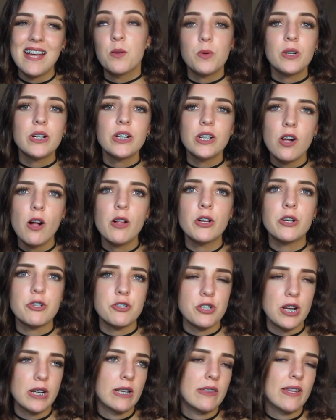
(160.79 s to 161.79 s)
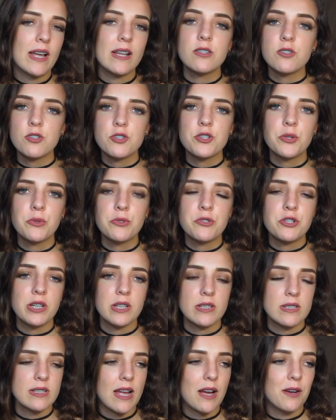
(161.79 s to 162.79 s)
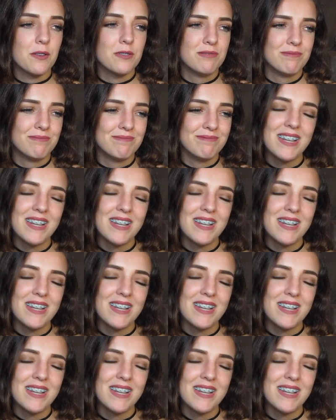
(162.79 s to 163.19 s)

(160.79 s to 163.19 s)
We're gonna call her Jane and that's just who she is now.